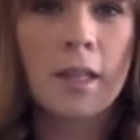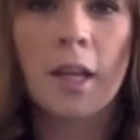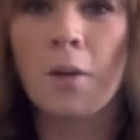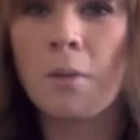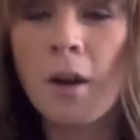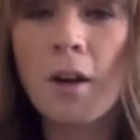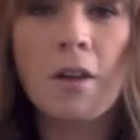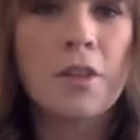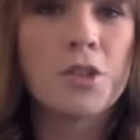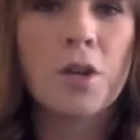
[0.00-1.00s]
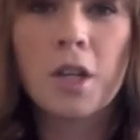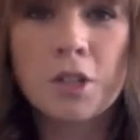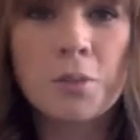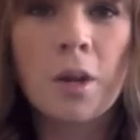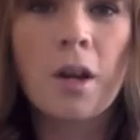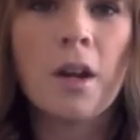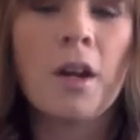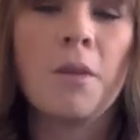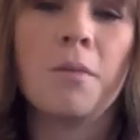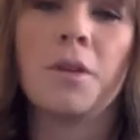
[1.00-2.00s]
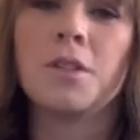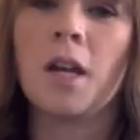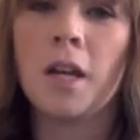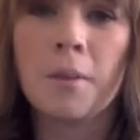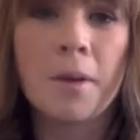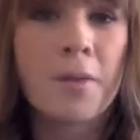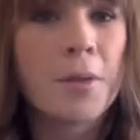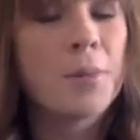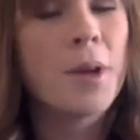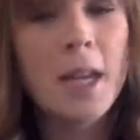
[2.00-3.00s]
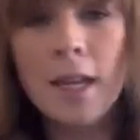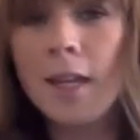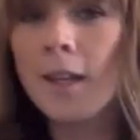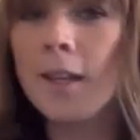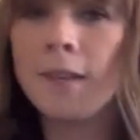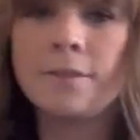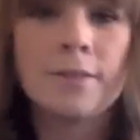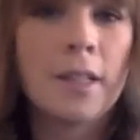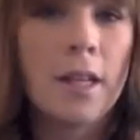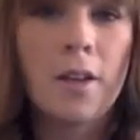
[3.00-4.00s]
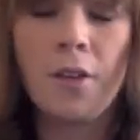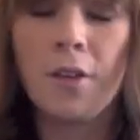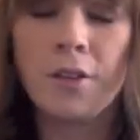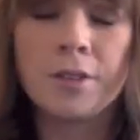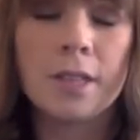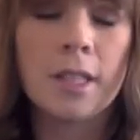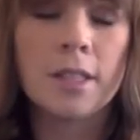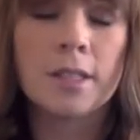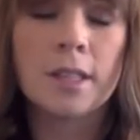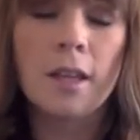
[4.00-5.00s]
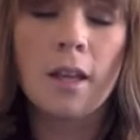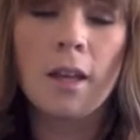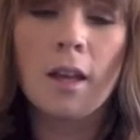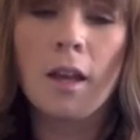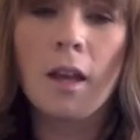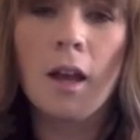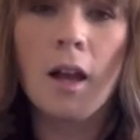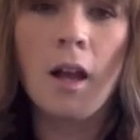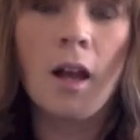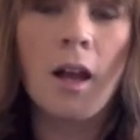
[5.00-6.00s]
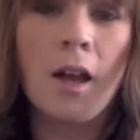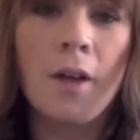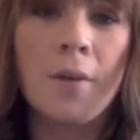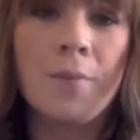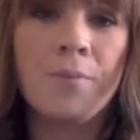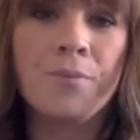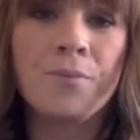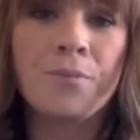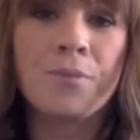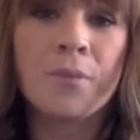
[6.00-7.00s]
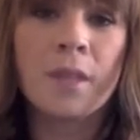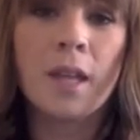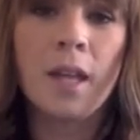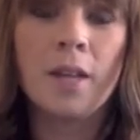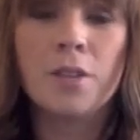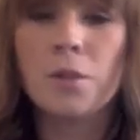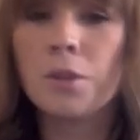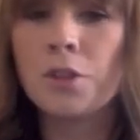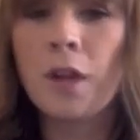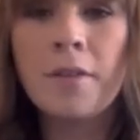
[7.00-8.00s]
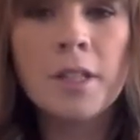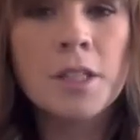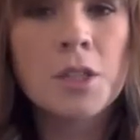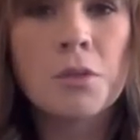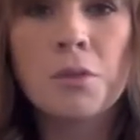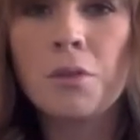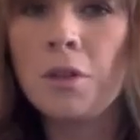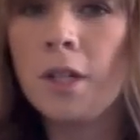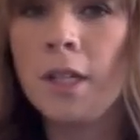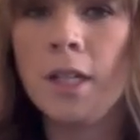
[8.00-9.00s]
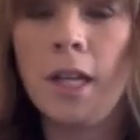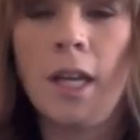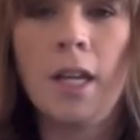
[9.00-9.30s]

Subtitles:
like where all the trucks were, and we were talking about the rain and all those things. And so we're driving to school, and